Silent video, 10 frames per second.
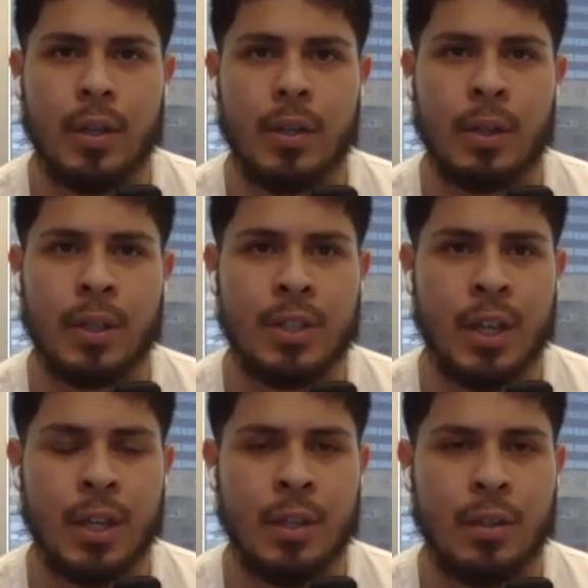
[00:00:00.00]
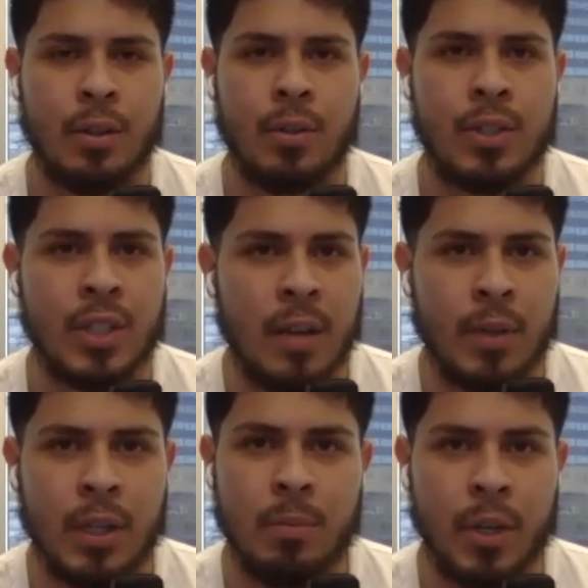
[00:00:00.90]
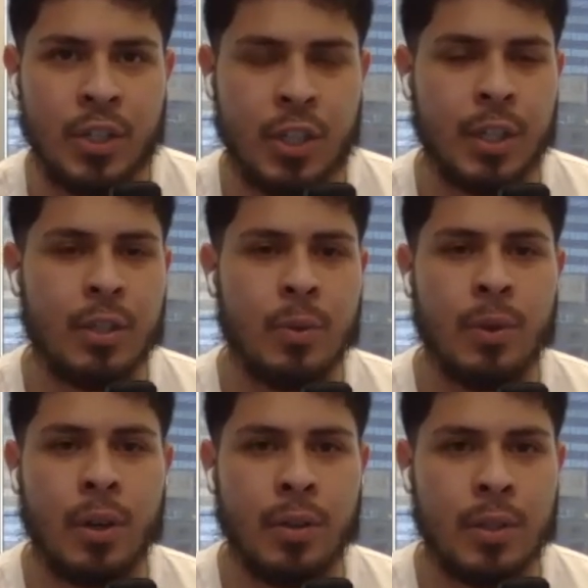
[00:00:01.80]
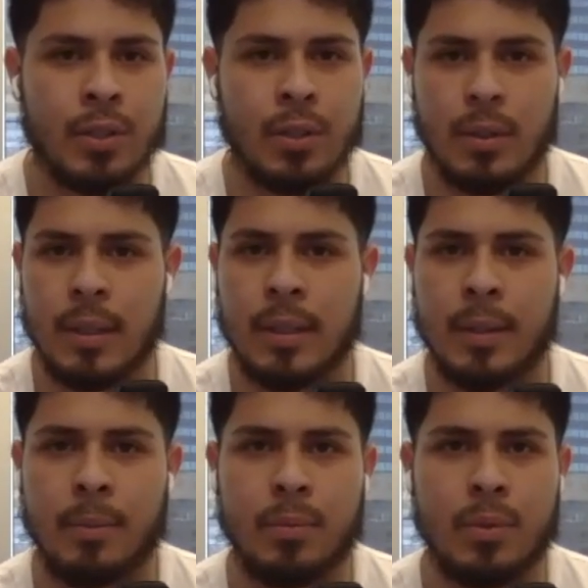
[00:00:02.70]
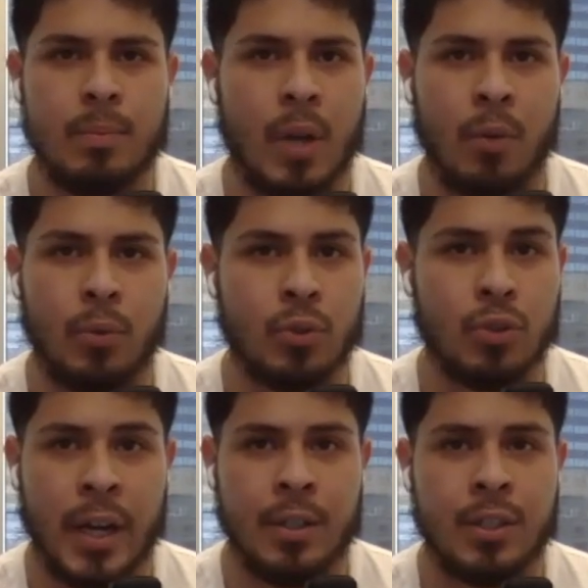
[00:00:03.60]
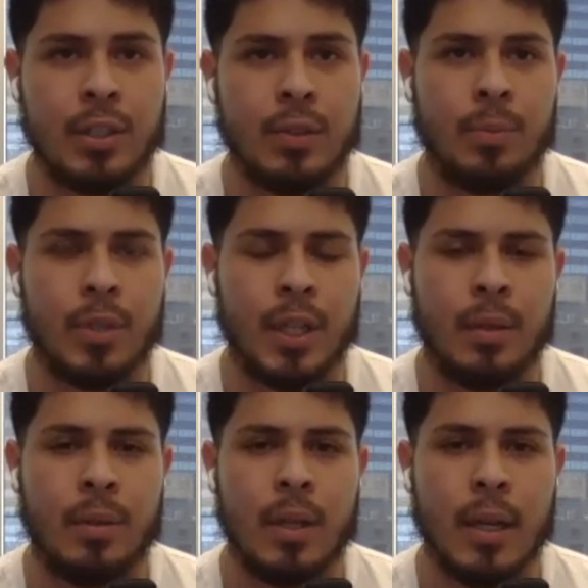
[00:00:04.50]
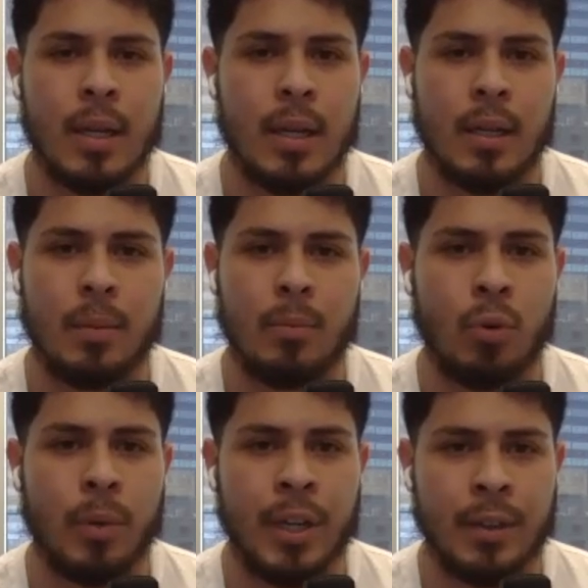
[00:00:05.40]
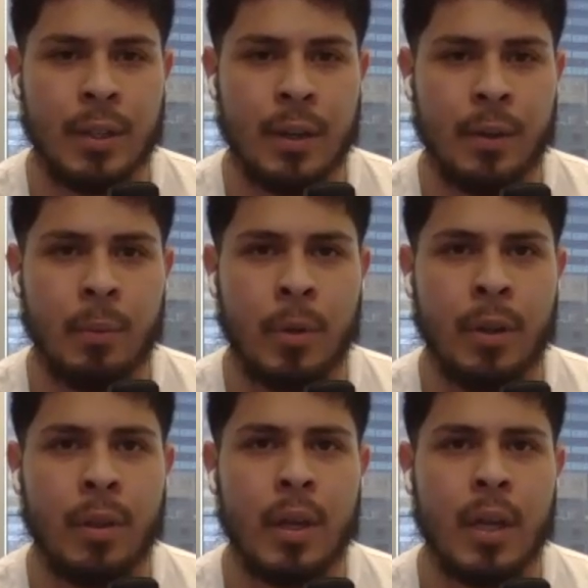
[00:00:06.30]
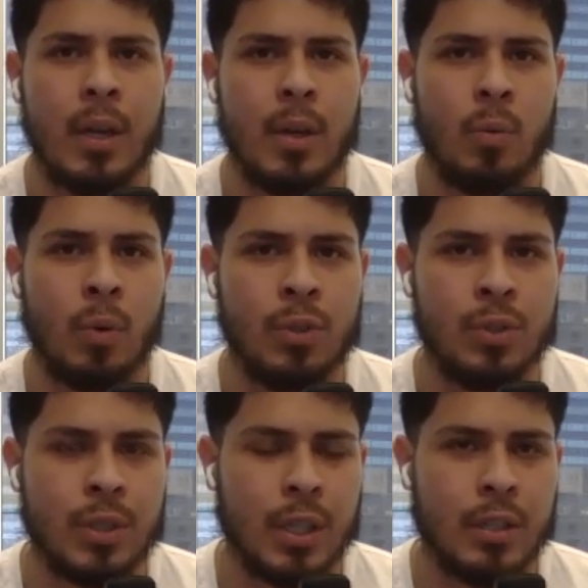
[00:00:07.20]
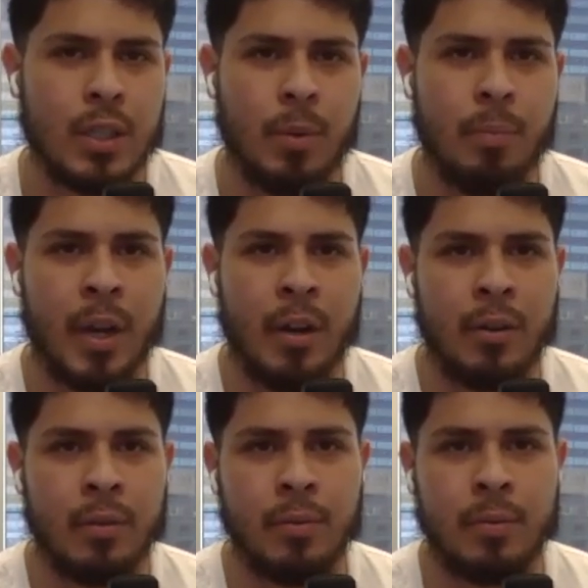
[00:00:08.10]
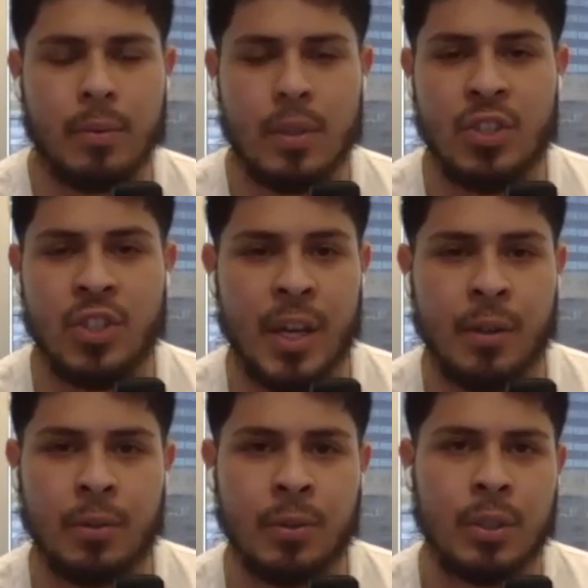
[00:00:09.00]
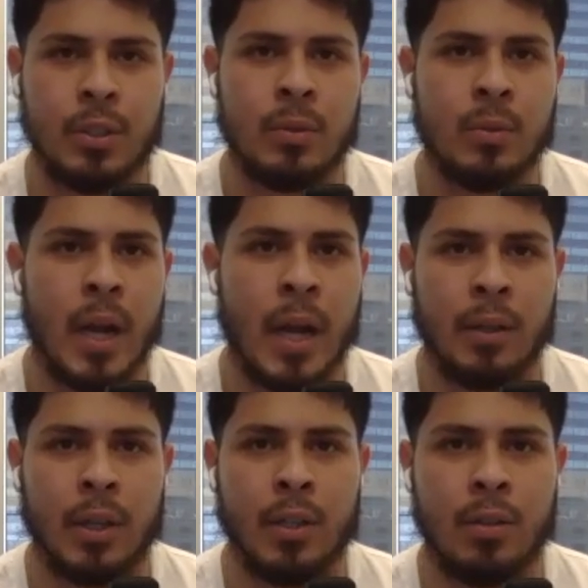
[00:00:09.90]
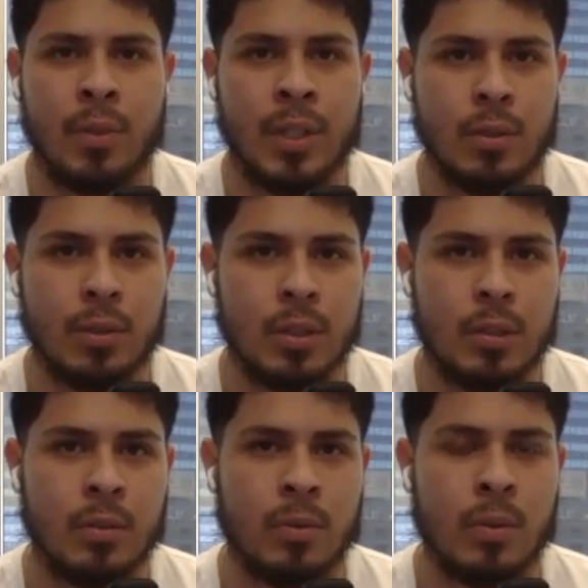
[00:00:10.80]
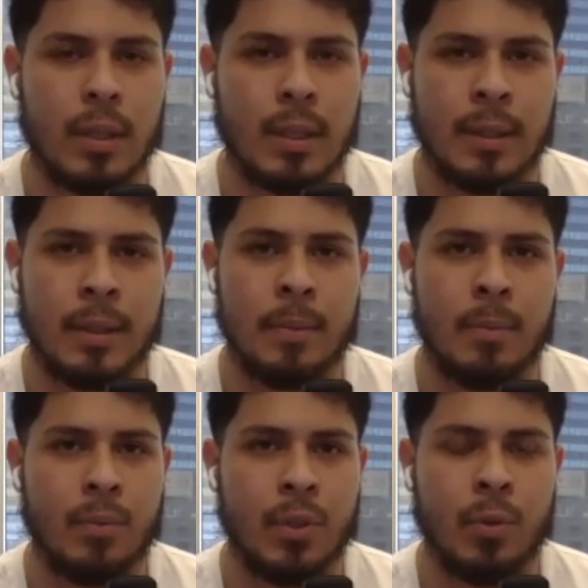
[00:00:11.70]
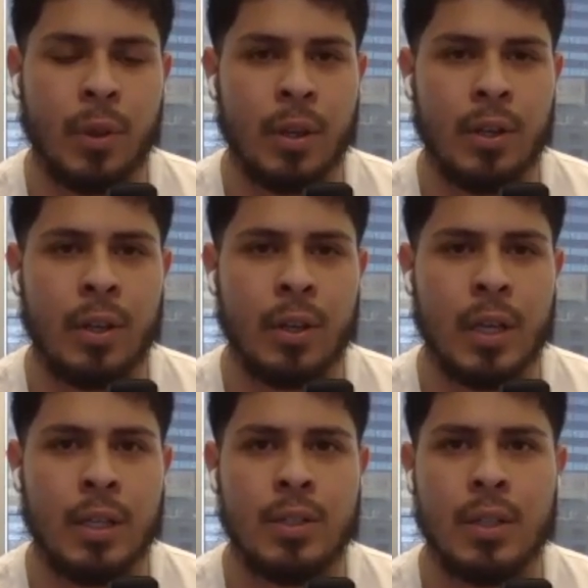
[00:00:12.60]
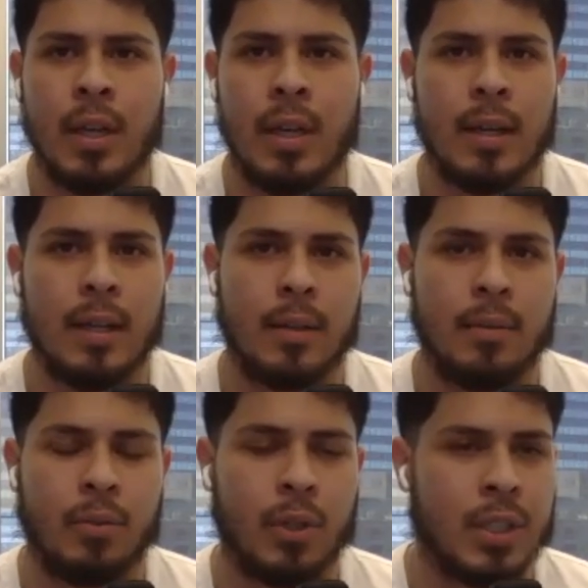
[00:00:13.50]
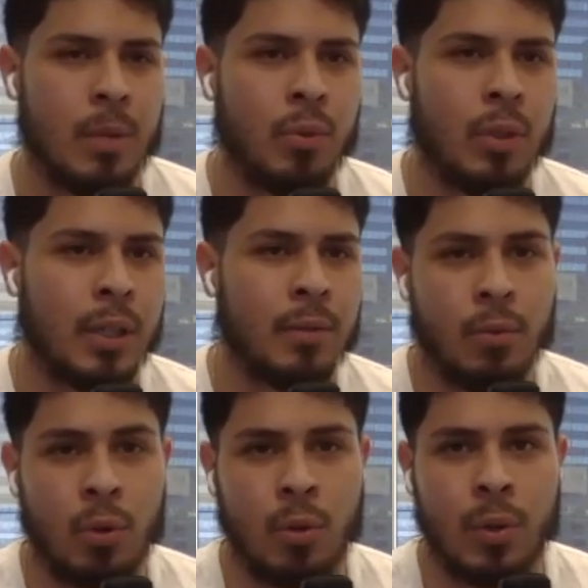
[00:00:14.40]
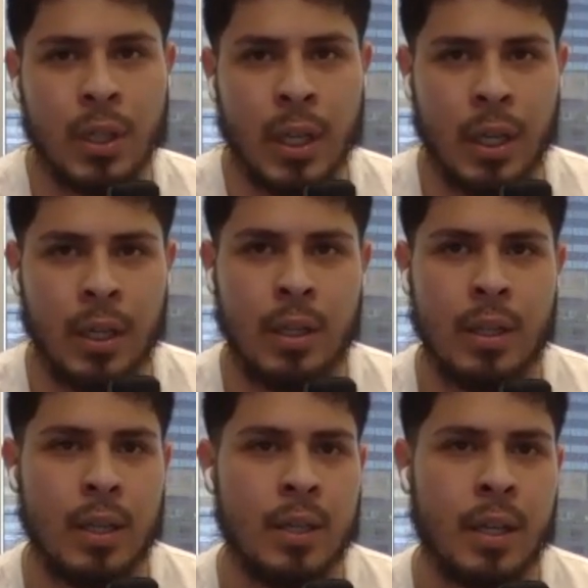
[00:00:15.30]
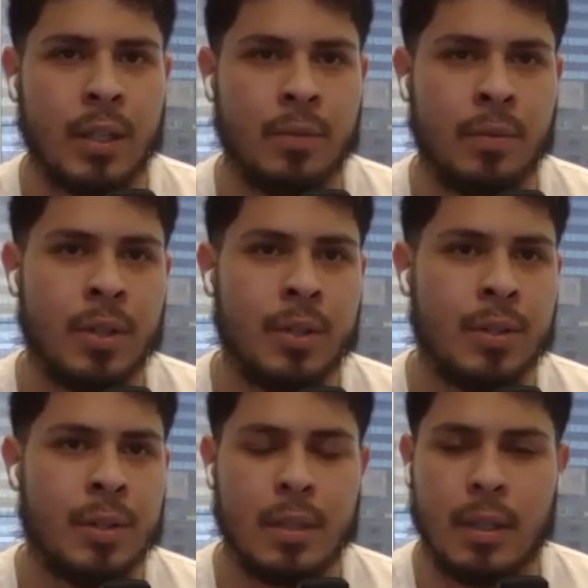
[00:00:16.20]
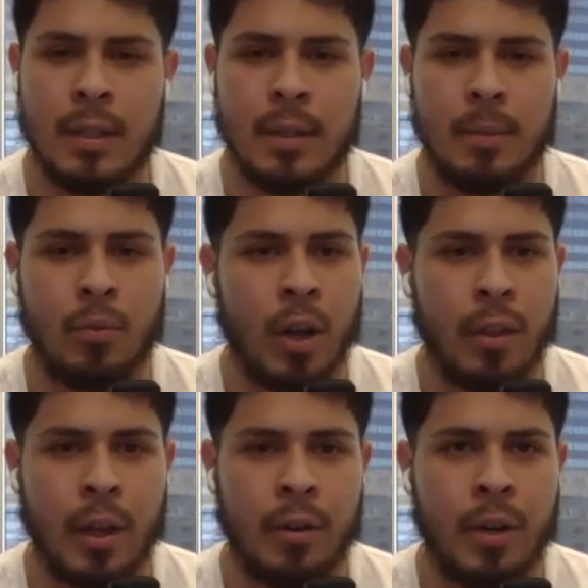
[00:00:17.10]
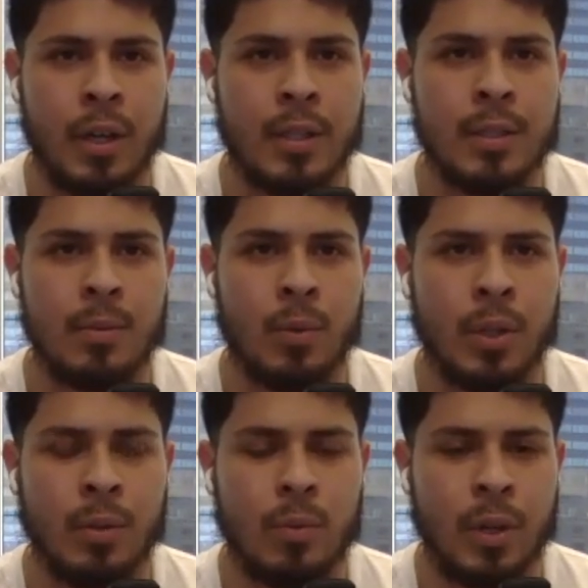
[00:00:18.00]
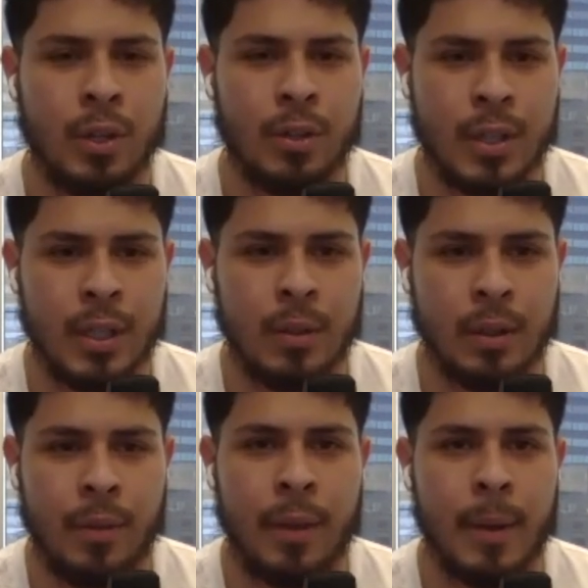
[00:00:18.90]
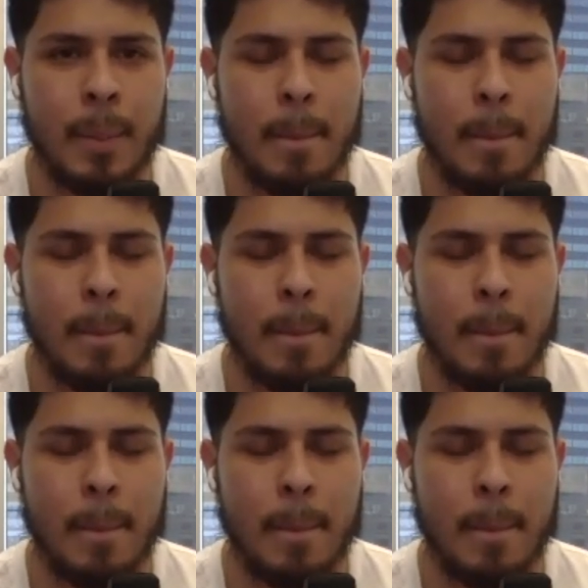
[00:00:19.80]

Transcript: you know, let's say you're saving and budgeting and doing all these um, helpful strategies to obtain uh, more money at the end of the month, what would you say are some imperative channels to allocate your resource to, um, you know, within a young age? um, for example, like a 401k, index funds, um, Roth IRAs? What are, what are your take on that?